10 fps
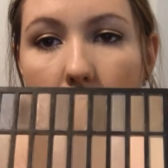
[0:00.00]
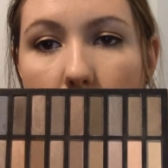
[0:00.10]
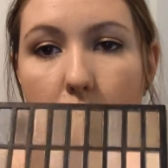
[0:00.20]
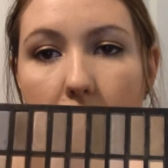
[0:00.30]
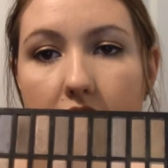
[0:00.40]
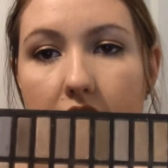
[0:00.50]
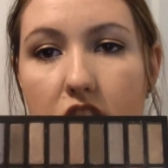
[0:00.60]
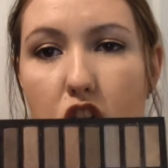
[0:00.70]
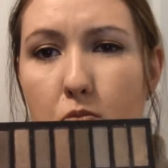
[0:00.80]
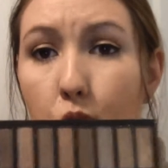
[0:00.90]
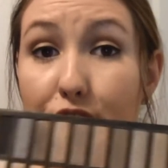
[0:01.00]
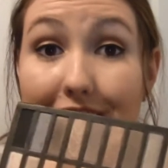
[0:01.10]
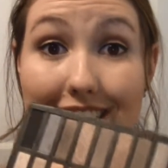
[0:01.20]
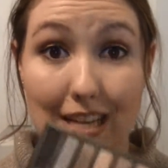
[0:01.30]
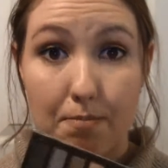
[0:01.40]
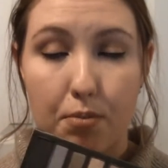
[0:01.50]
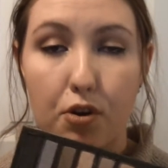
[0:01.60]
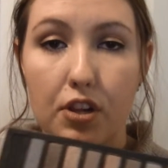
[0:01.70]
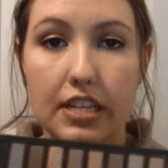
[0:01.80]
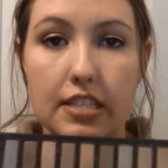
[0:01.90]
looks with this, they're more
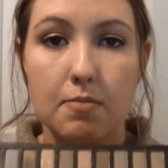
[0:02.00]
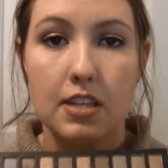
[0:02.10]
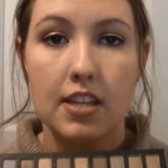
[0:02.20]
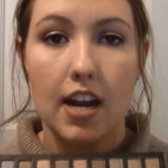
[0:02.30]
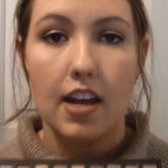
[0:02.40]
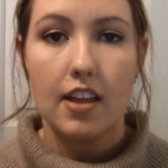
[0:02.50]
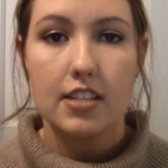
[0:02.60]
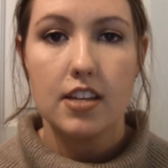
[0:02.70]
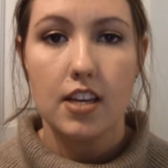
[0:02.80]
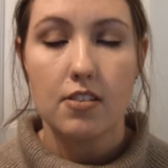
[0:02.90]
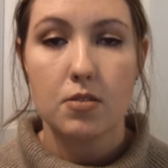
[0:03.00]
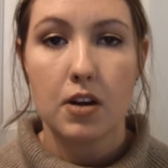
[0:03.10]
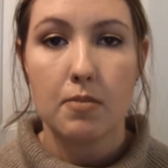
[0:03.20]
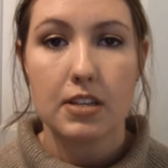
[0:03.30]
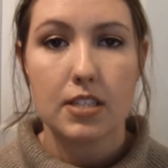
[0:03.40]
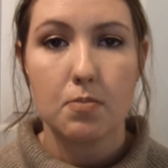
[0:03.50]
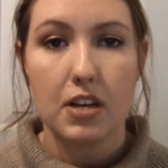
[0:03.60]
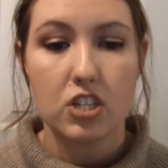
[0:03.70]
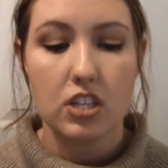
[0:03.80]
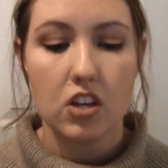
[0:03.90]
simple. It's something that I like to use when I'm
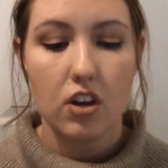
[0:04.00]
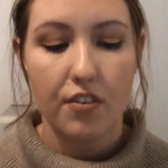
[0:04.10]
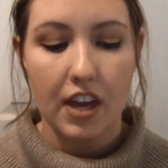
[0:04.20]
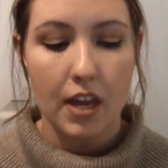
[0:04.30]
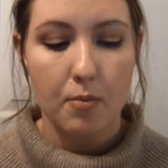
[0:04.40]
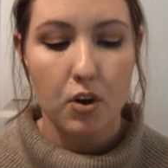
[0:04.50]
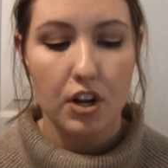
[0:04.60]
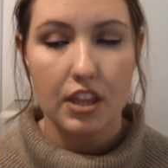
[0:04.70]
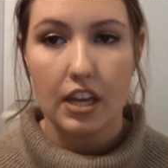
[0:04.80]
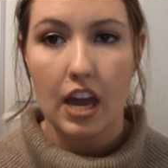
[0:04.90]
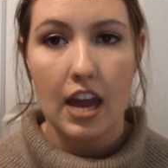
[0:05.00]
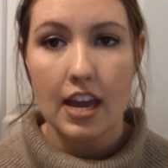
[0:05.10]
especially off camera.